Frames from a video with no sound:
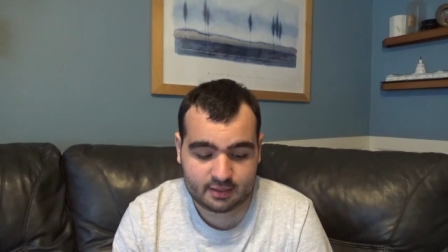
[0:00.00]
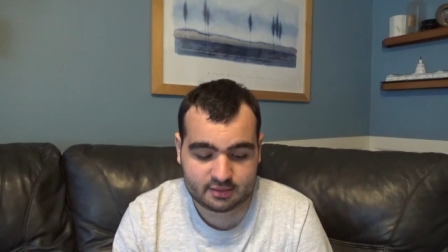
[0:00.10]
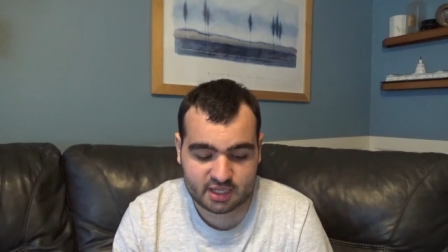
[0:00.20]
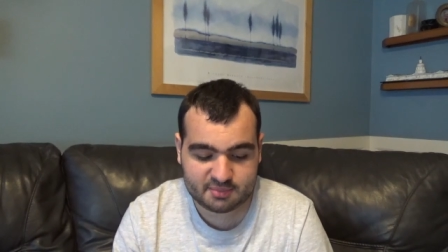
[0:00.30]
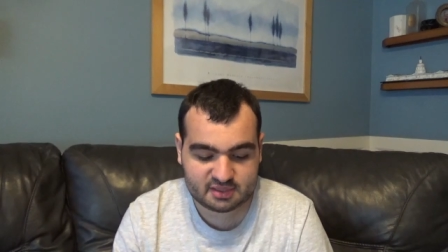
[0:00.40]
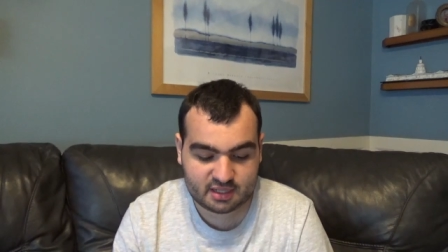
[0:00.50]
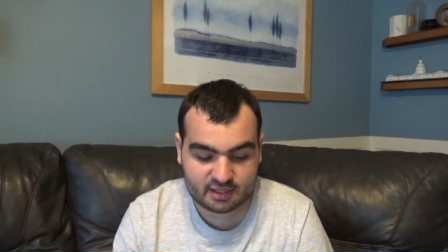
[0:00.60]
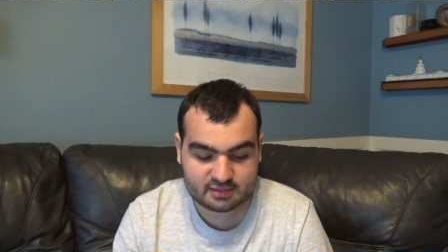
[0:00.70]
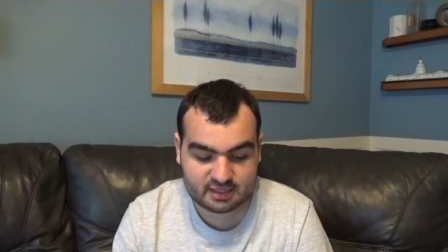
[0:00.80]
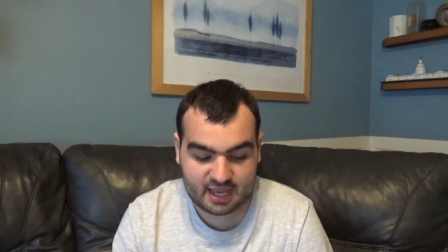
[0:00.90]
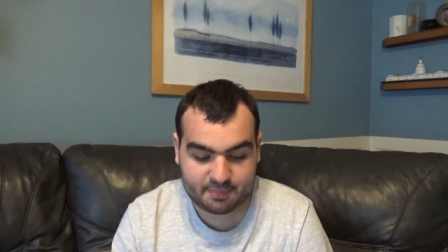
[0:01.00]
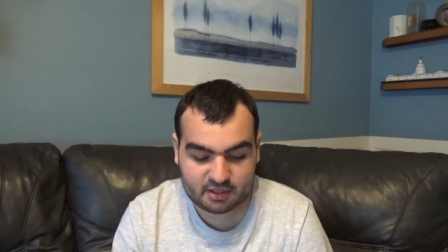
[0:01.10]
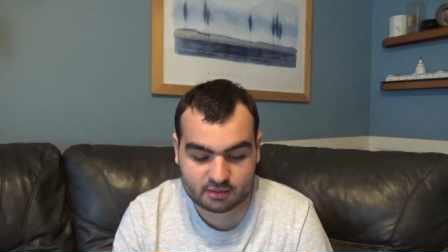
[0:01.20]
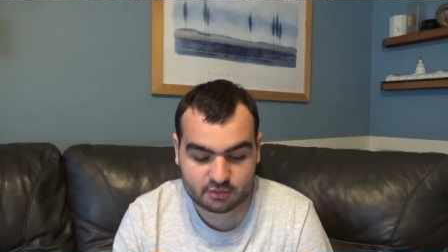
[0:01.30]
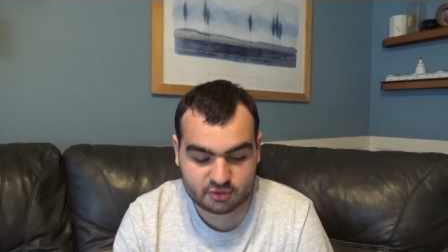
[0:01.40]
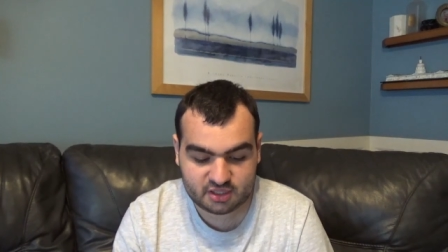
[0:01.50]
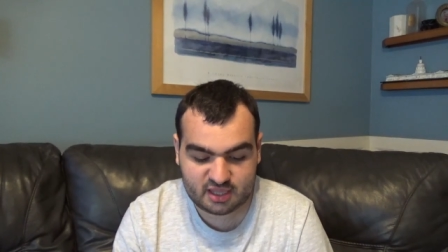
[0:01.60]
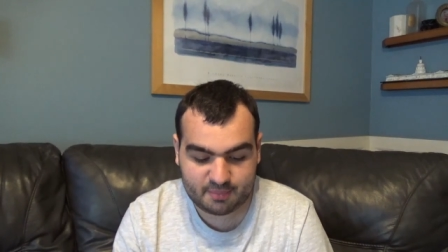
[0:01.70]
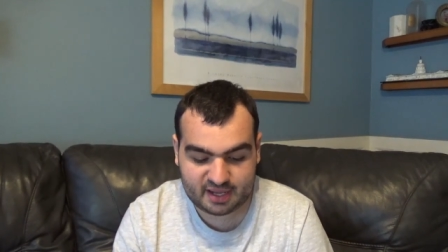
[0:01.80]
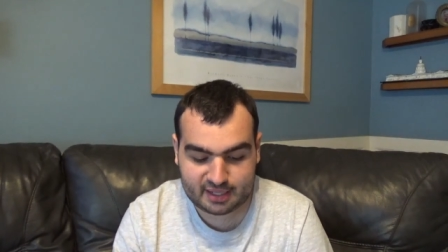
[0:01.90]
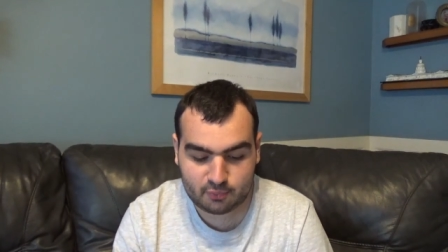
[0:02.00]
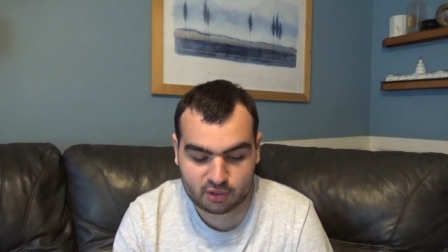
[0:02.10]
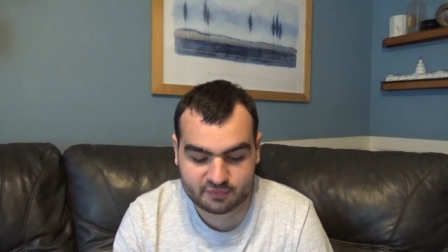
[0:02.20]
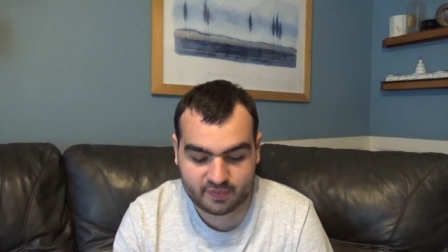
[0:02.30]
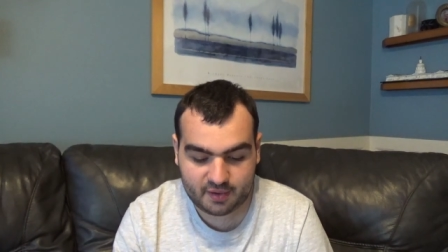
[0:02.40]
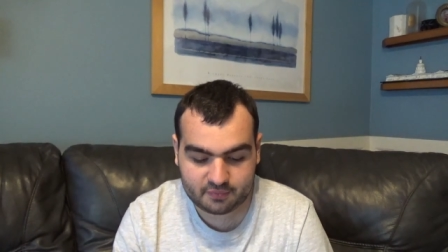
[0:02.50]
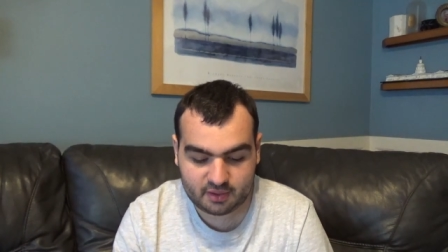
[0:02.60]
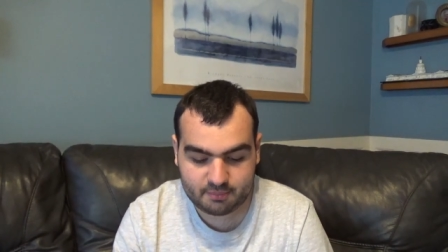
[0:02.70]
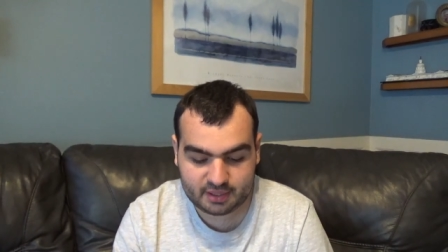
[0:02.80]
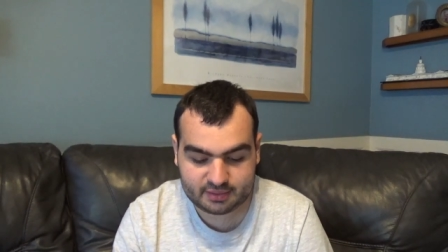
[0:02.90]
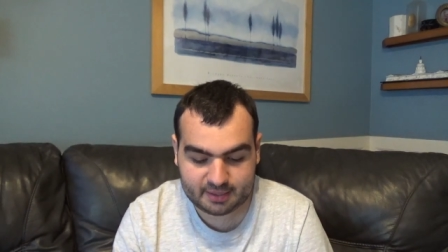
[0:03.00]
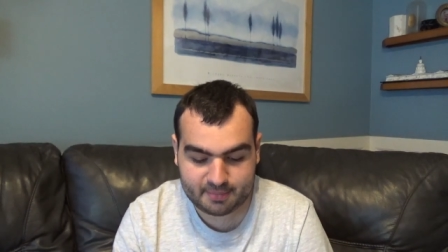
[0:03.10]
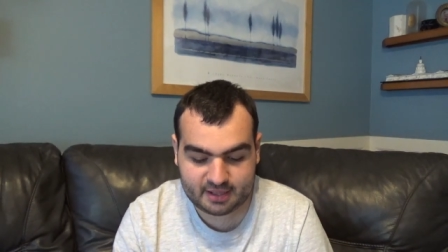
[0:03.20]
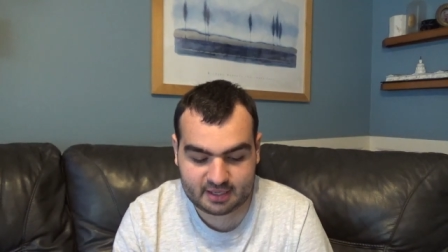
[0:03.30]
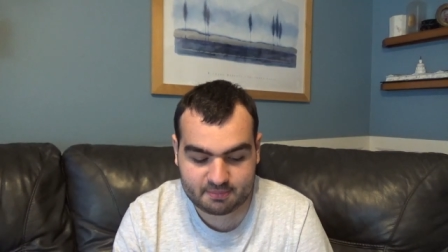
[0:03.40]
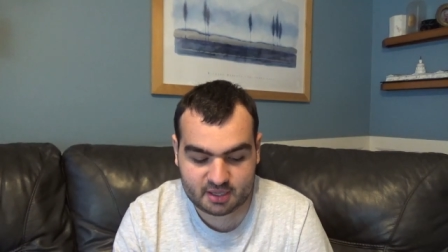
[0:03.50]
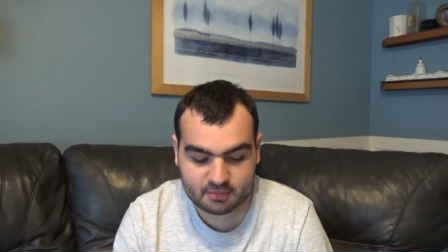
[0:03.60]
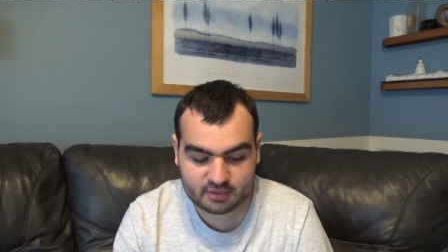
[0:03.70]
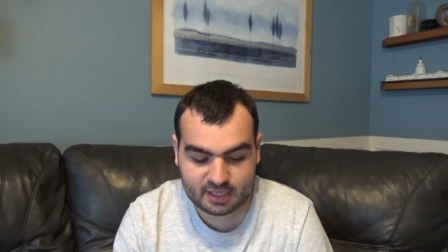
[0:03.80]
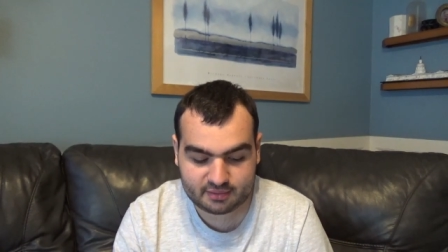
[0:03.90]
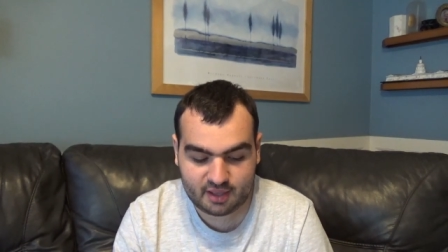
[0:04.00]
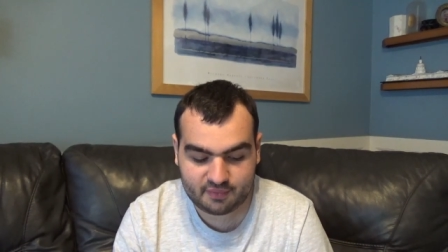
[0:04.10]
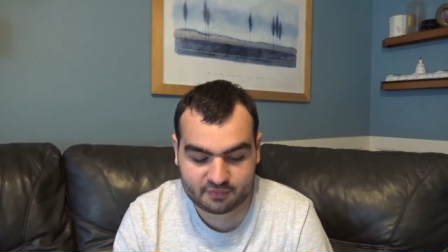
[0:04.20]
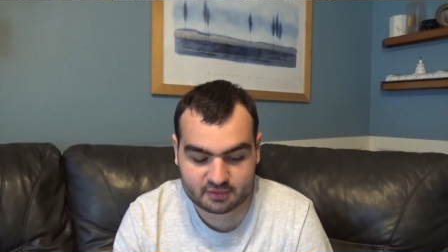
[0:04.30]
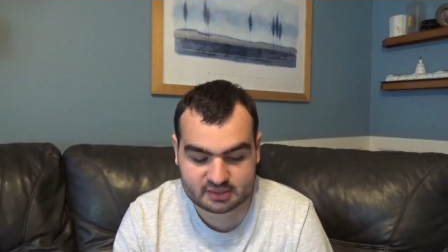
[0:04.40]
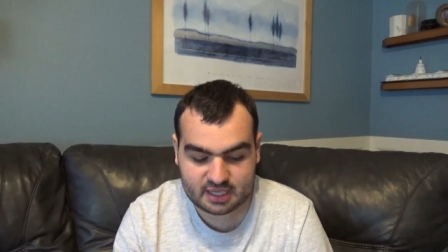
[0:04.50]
James Gunn's epic conclusion that might not work for everyone, but like many, people can love it for its